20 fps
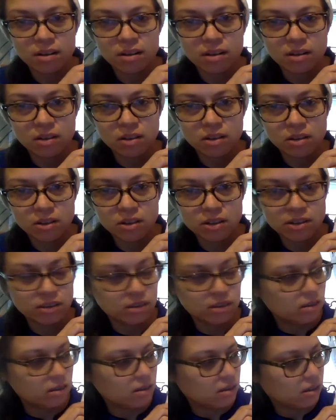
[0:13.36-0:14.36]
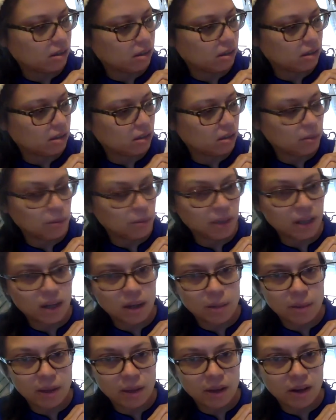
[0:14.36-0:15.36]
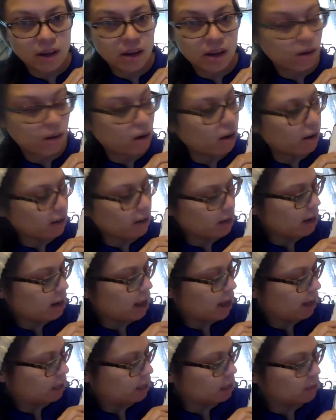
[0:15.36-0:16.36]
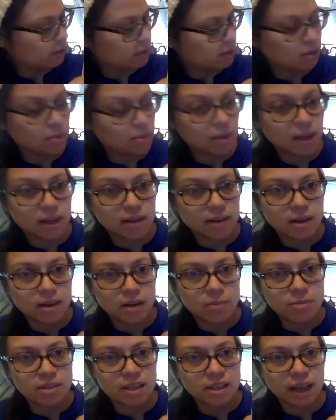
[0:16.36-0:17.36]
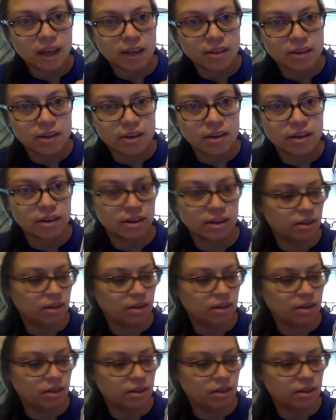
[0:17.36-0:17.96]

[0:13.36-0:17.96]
learned a little bit about how art and activism can come together.